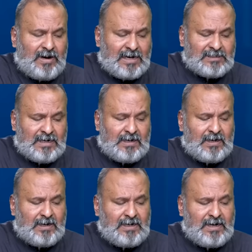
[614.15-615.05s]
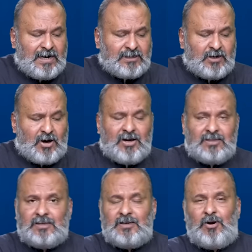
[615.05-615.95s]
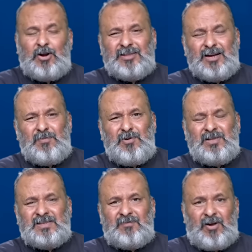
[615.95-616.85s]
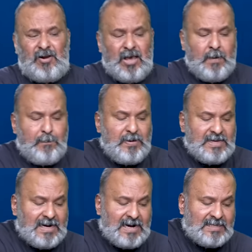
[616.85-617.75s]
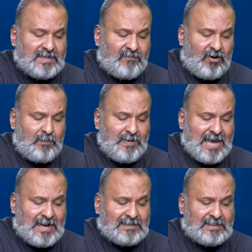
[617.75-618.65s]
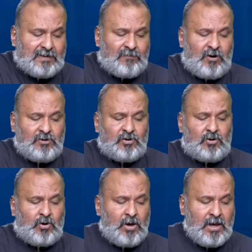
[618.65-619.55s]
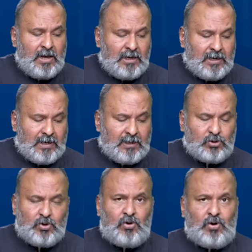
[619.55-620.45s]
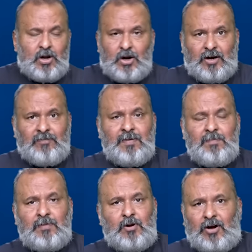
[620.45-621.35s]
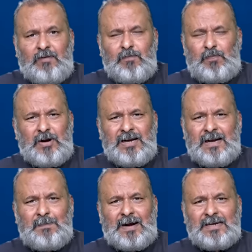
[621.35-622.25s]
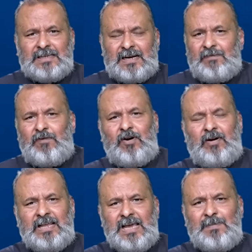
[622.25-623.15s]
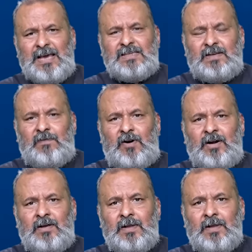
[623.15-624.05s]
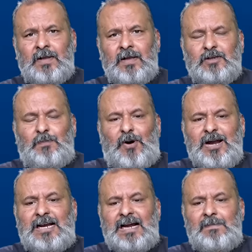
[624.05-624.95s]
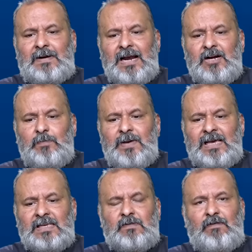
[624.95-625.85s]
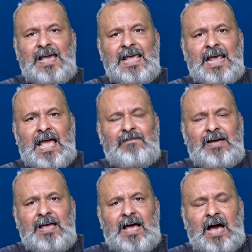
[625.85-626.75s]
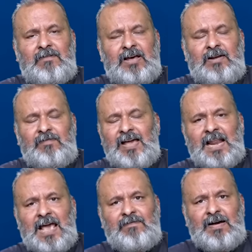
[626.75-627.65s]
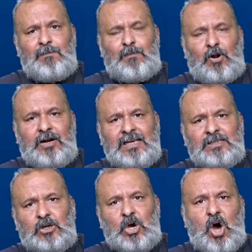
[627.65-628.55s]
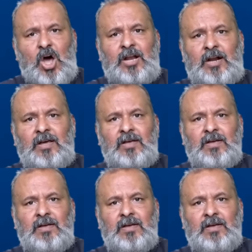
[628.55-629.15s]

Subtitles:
National Indian National Congress is involved. Trinamool is involved. BJD is involved. BRS is involved. So a lot of them, a lot of political parties are involved. DMK is involved. Point that I am trying to make is where have our politics gone?